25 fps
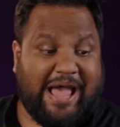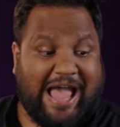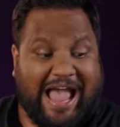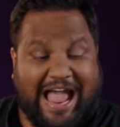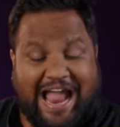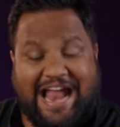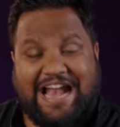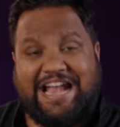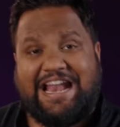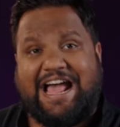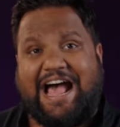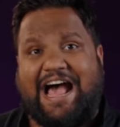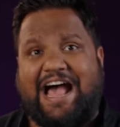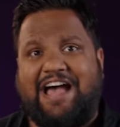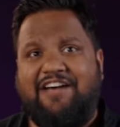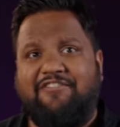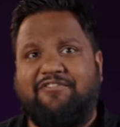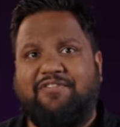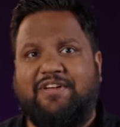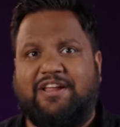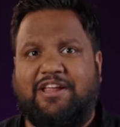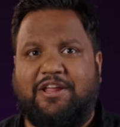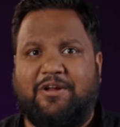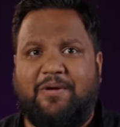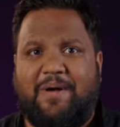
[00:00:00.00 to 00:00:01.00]
and
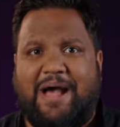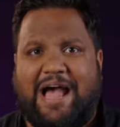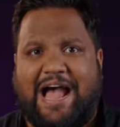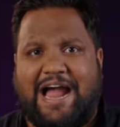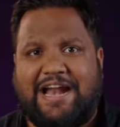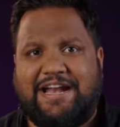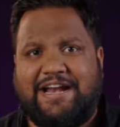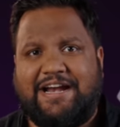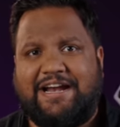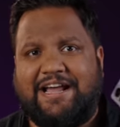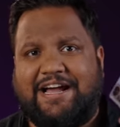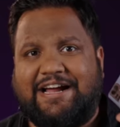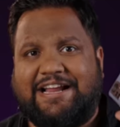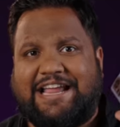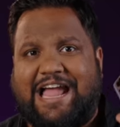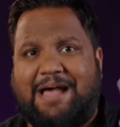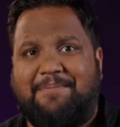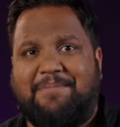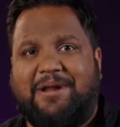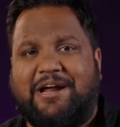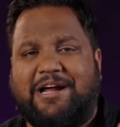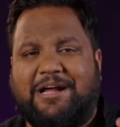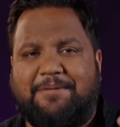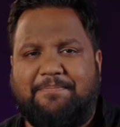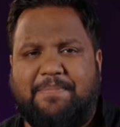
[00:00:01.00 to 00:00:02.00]
I've you know added a
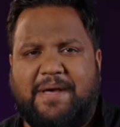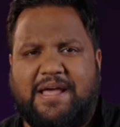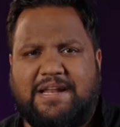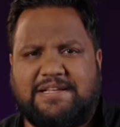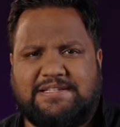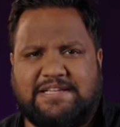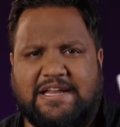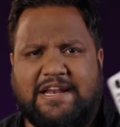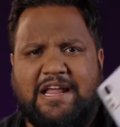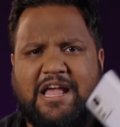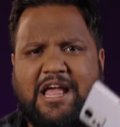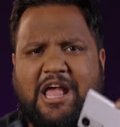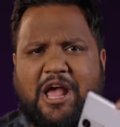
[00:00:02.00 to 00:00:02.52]
camera comparison